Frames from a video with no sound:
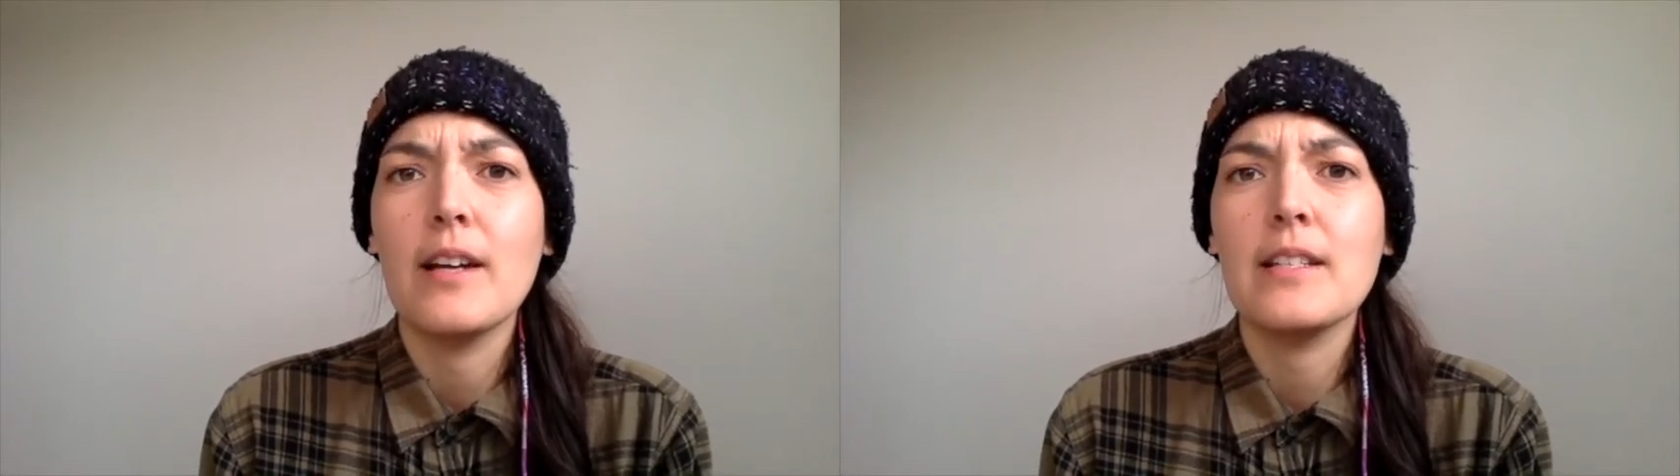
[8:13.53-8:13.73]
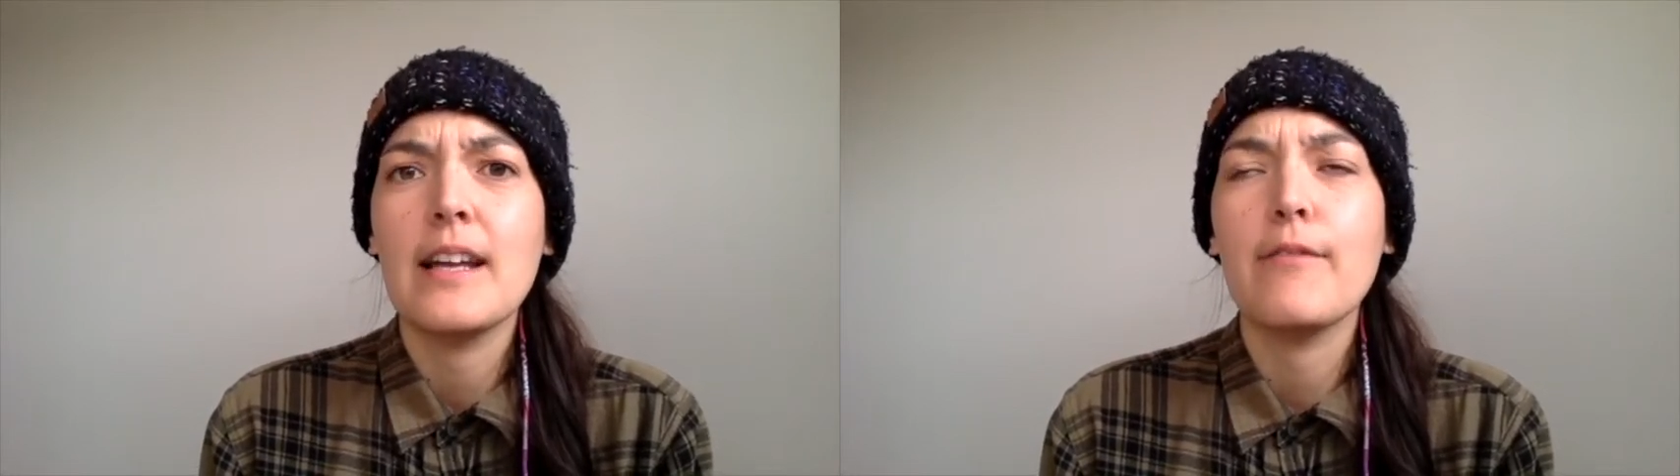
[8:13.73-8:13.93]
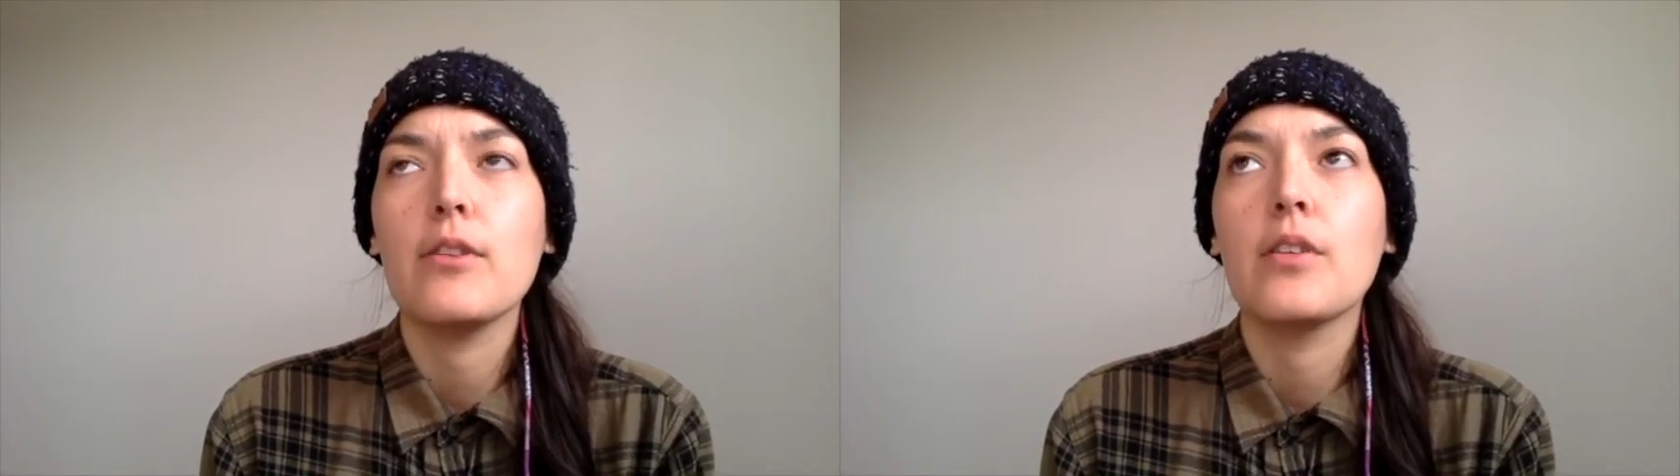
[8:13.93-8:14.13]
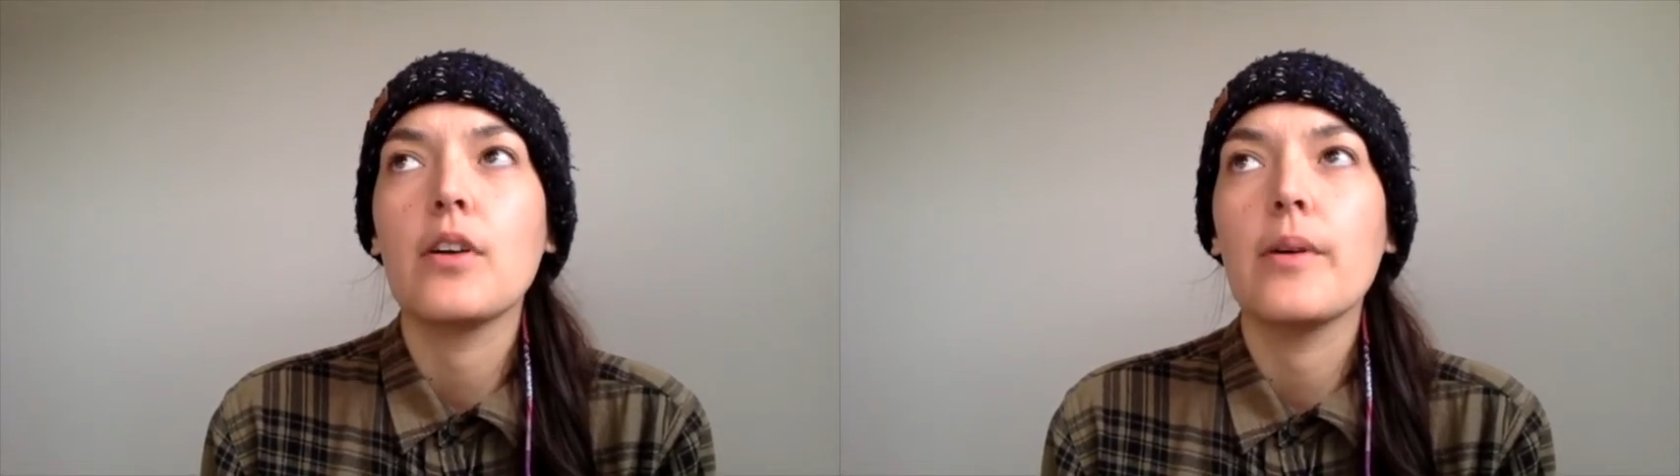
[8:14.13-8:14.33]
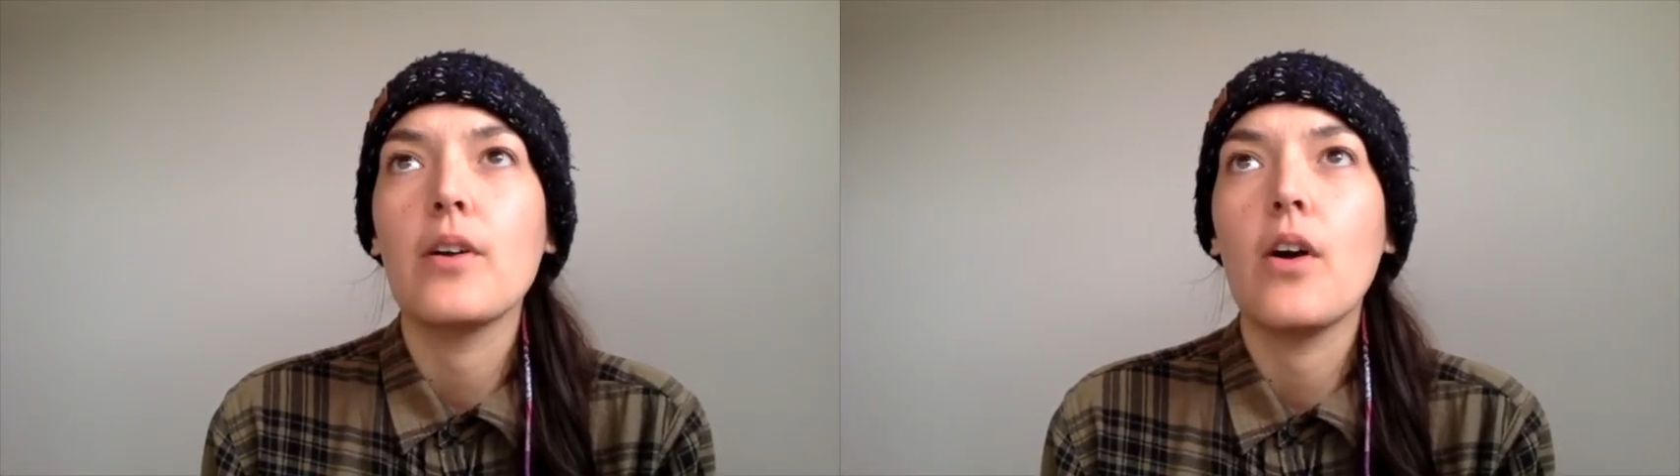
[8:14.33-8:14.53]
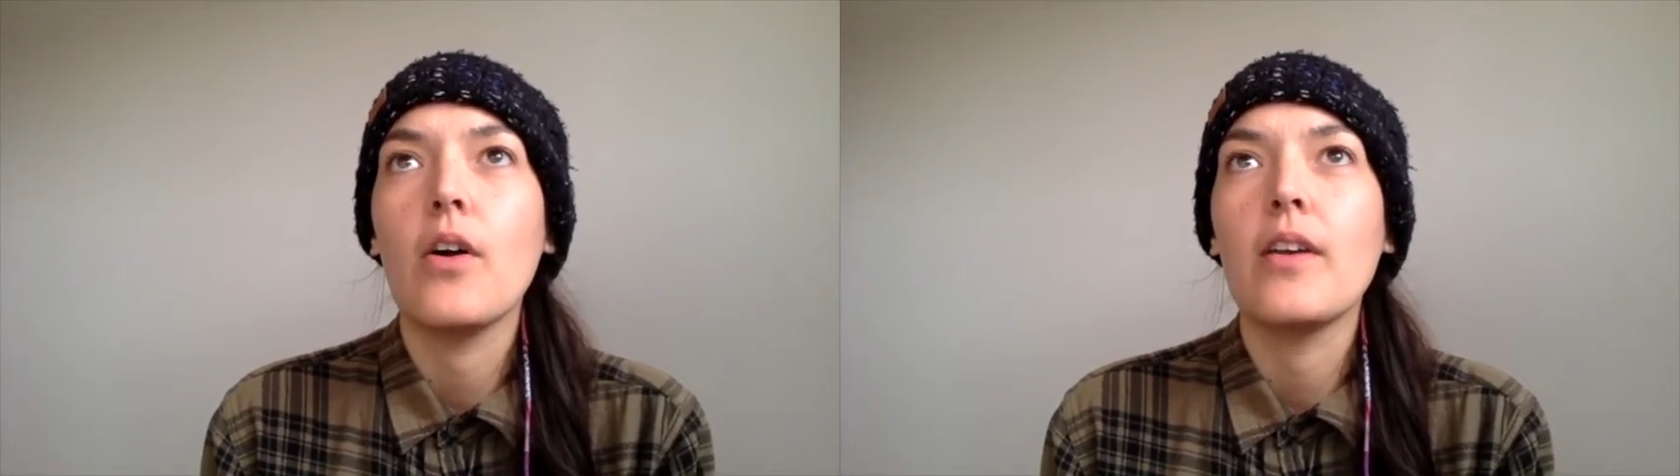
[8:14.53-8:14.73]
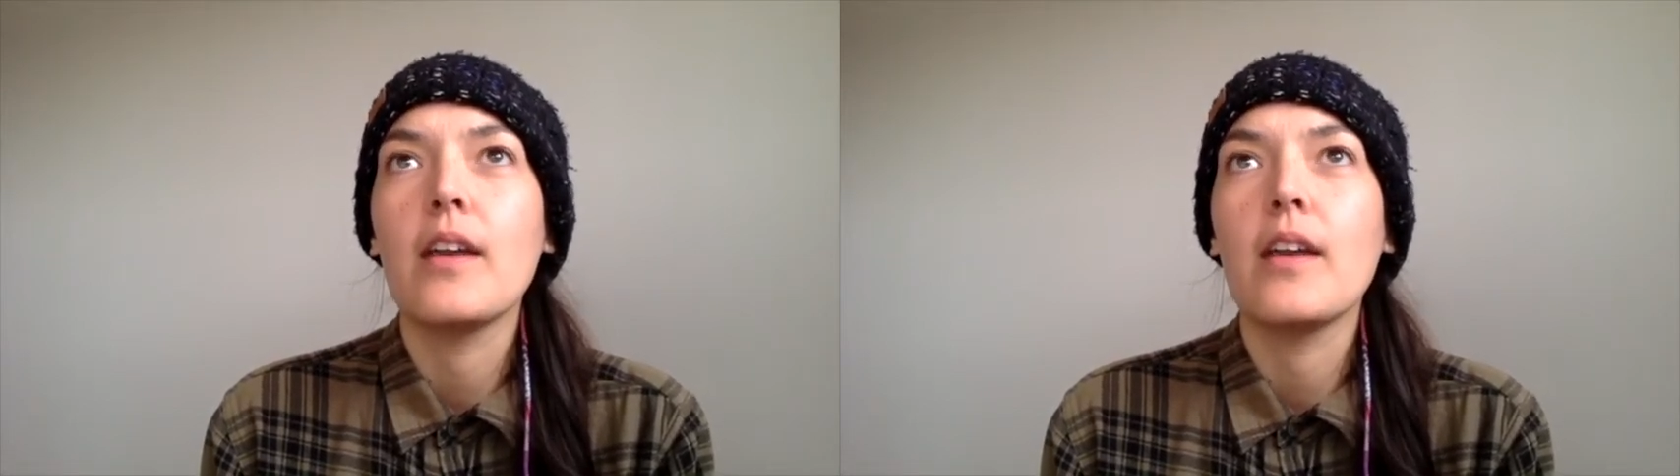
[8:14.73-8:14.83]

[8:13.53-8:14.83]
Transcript: I did have a lot going on